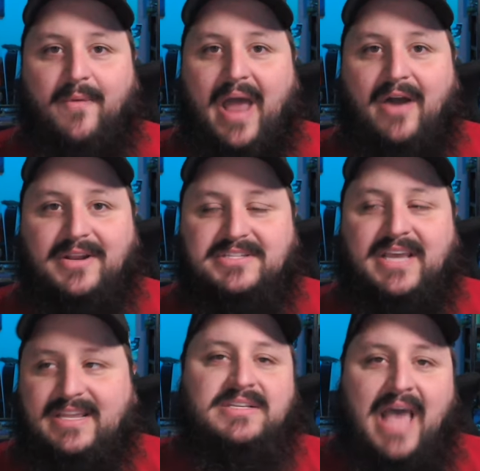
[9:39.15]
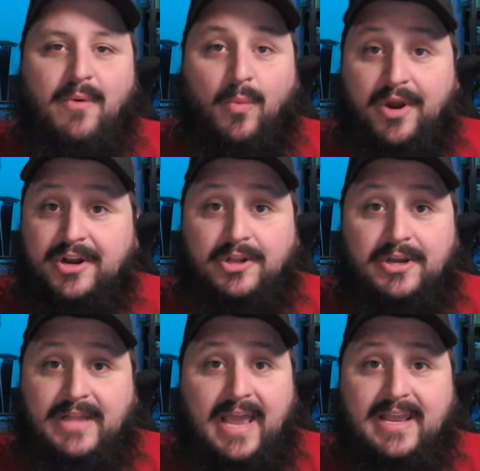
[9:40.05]
around, it's like, is that what we're gonna
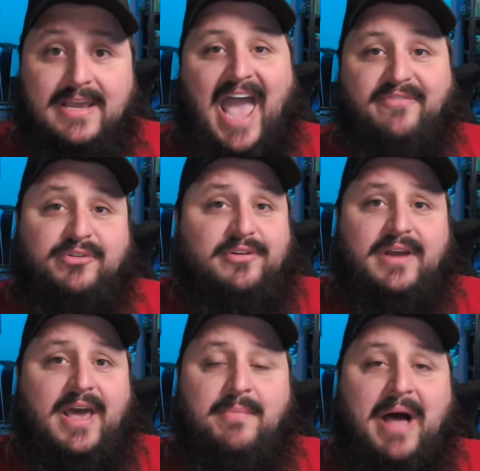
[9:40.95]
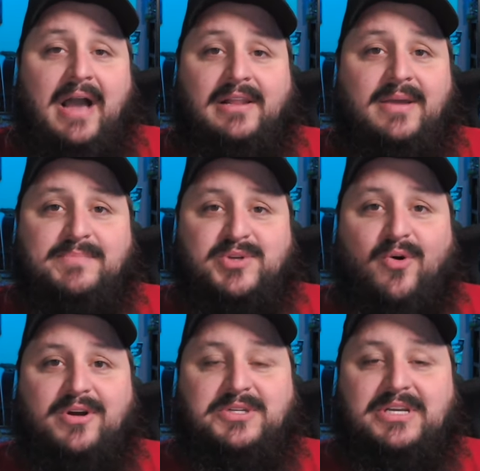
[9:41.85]
look like after an apocalypse?
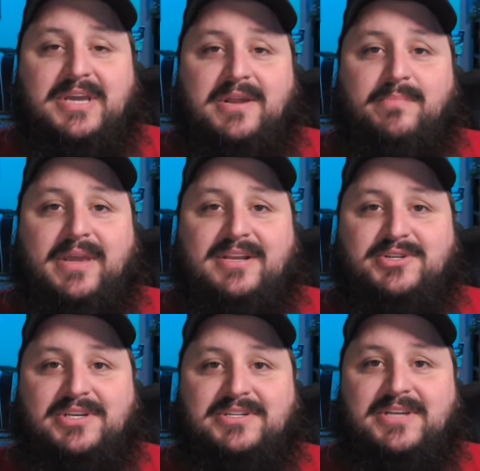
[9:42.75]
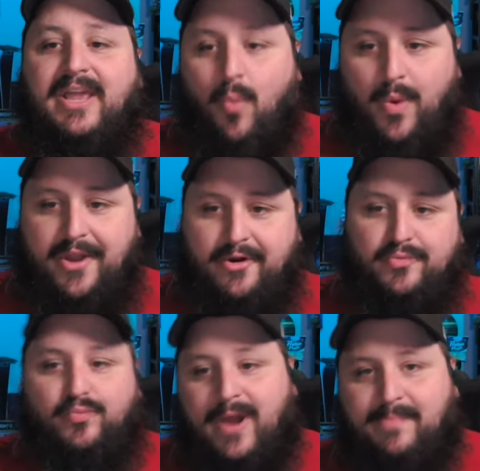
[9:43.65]
Or is it gonna be just like weird
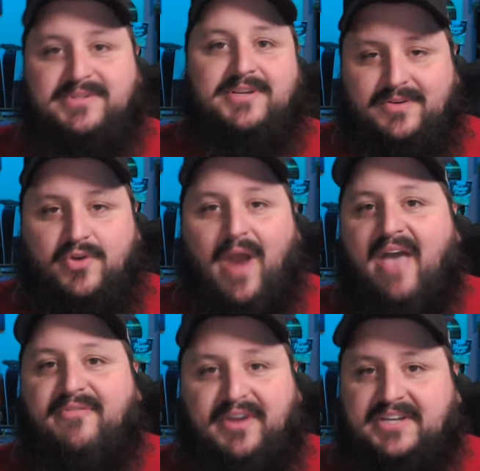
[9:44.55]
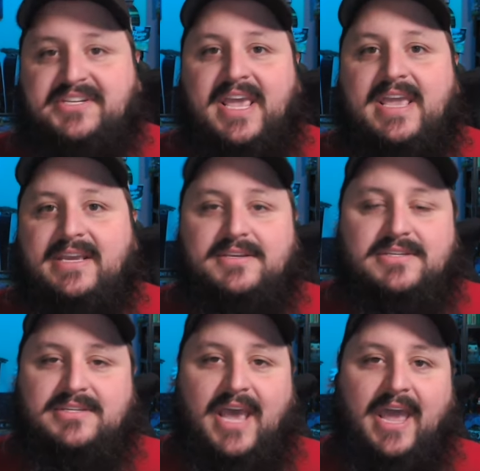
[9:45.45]
ripped graphic
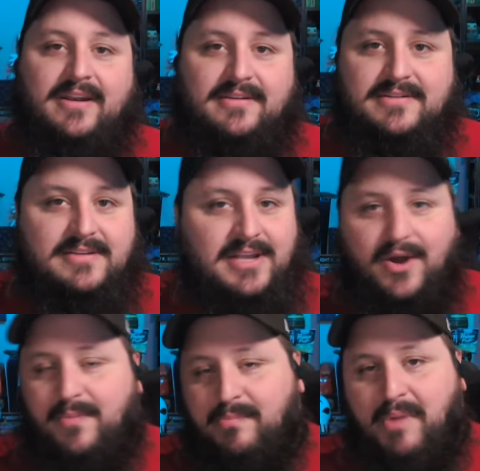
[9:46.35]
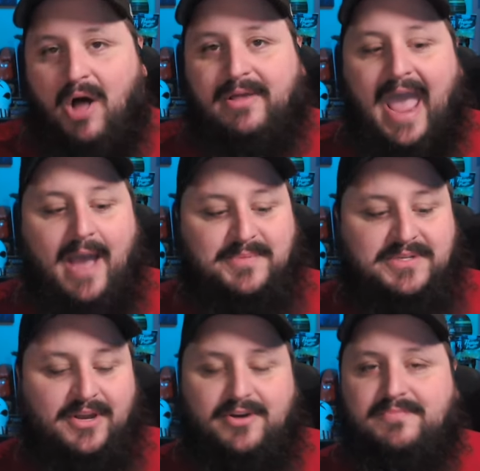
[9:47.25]
tees and, you know, ball caps
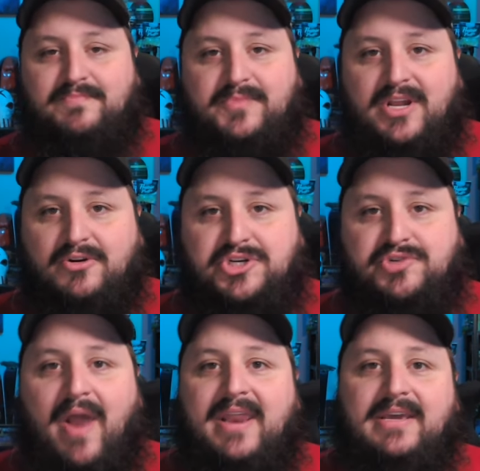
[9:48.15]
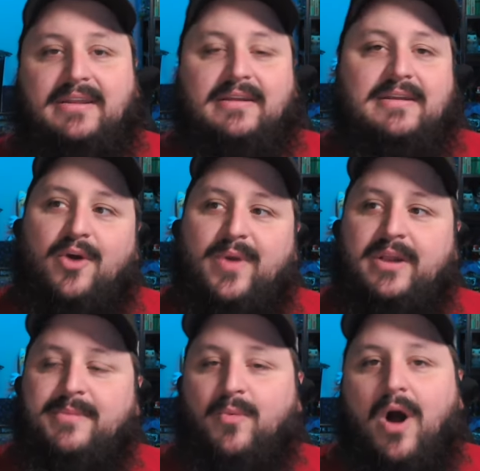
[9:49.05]
that are, you know, shredded? And are we
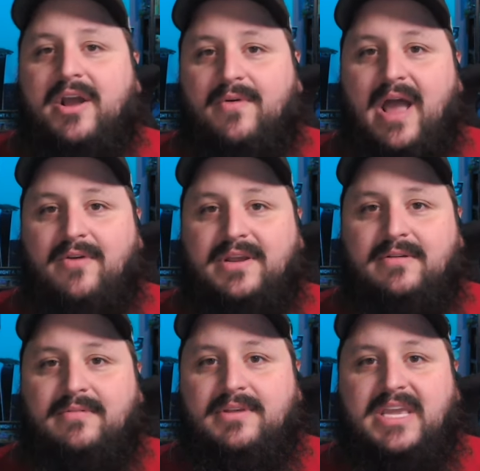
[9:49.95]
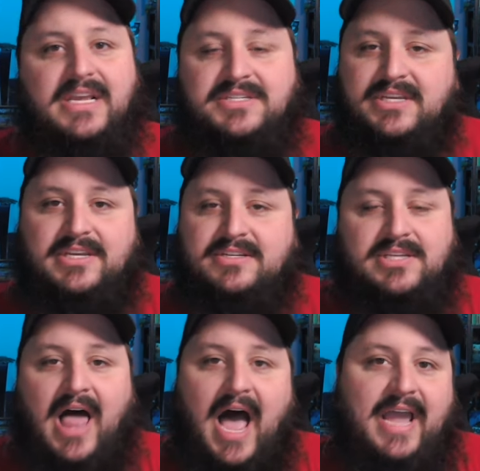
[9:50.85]
gonna be walking around in Yeezy
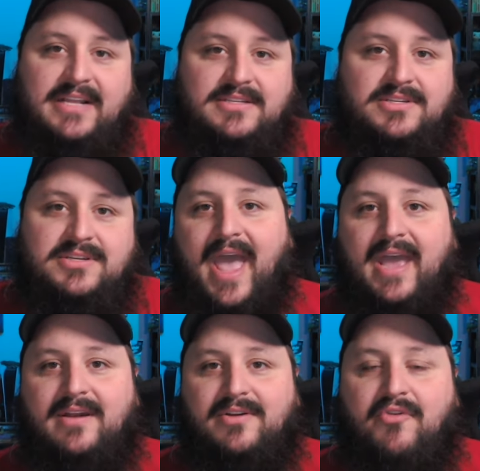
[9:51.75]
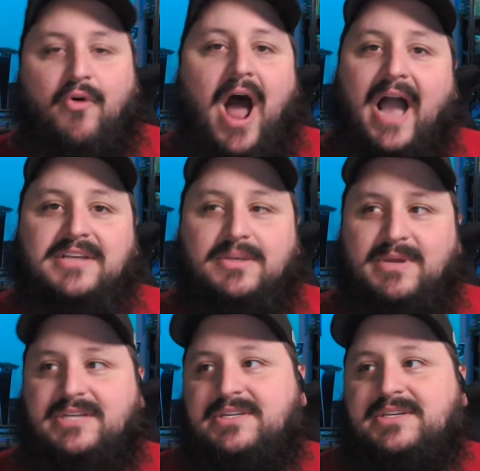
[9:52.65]
slides and Crocs? I
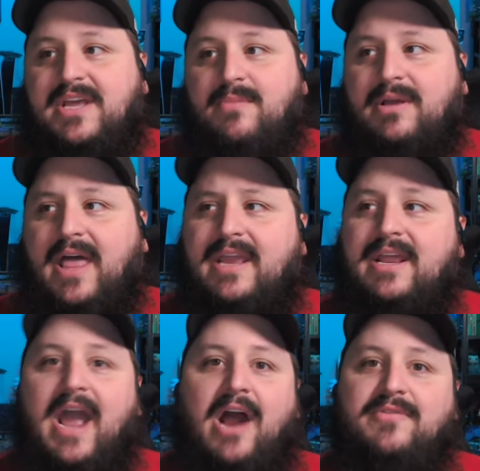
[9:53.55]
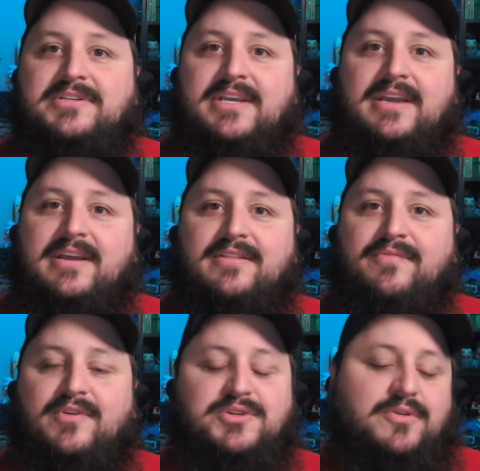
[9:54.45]
mean, is this gonna be like Idiocracy in the
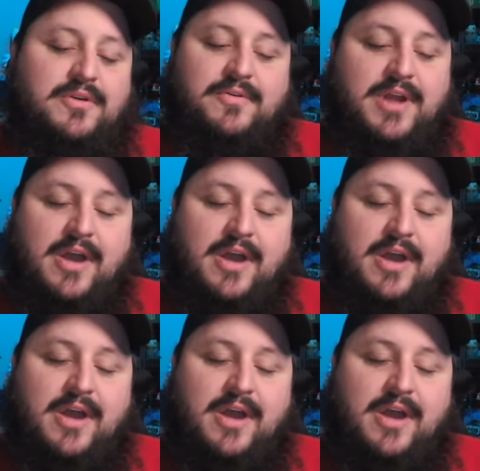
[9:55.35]
future? Who